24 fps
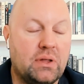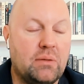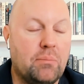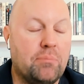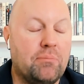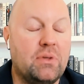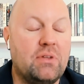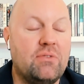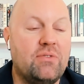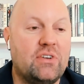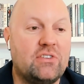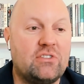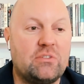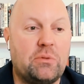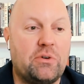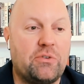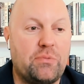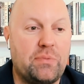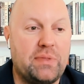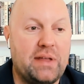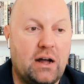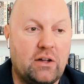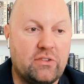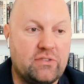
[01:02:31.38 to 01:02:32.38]
invisible
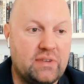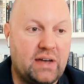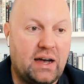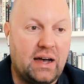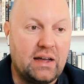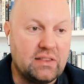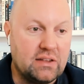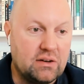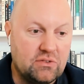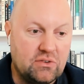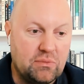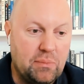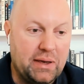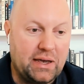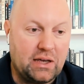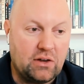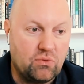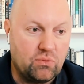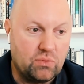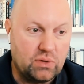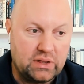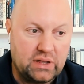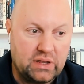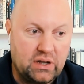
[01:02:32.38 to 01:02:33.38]
from the outside that make it
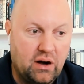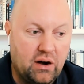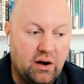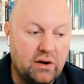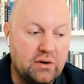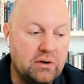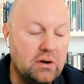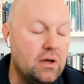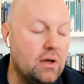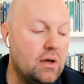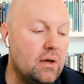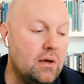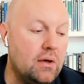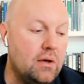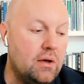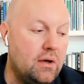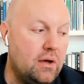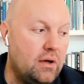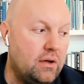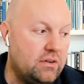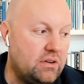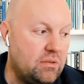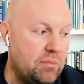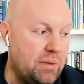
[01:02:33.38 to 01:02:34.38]
really hard
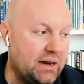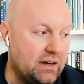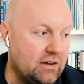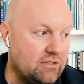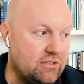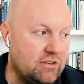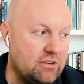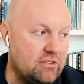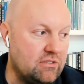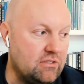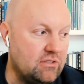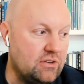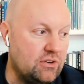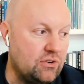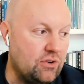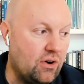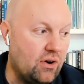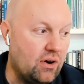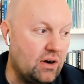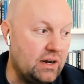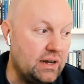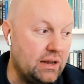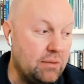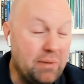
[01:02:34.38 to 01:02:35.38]
to make decisions
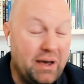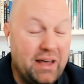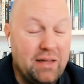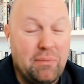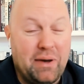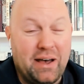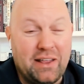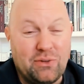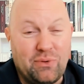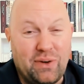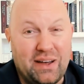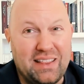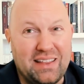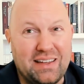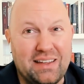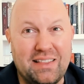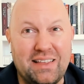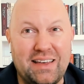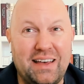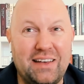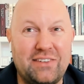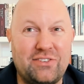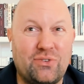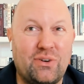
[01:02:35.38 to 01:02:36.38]
internally. By the way,
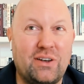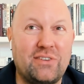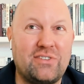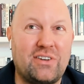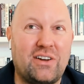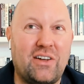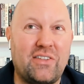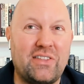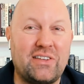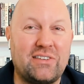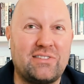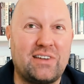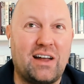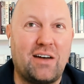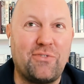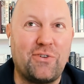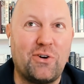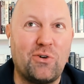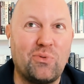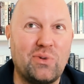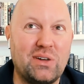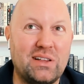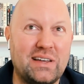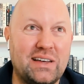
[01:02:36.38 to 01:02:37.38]
the histories and all this stuff are
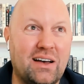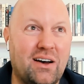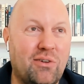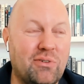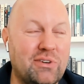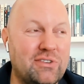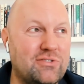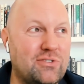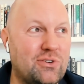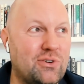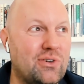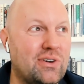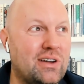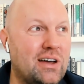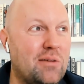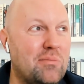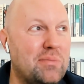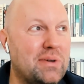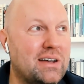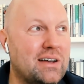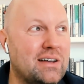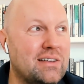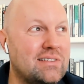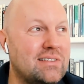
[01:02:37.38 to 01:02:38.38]
really always screwed up
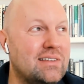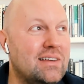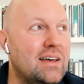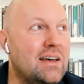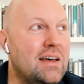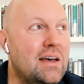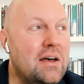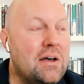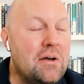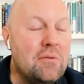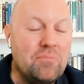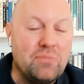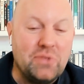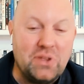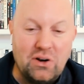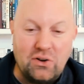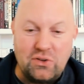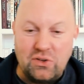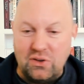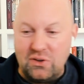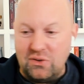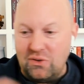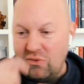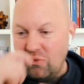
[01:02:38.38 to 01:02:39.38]
because
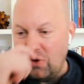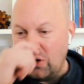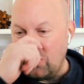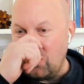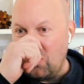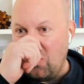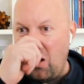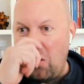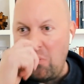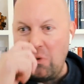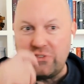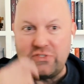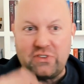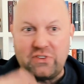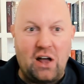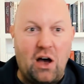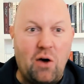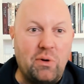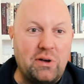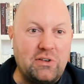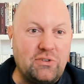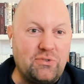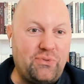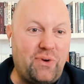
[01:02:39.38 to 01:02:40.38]
what you almost
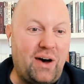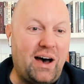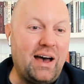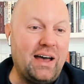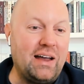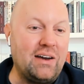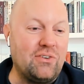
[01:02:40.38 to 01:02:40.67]
always find,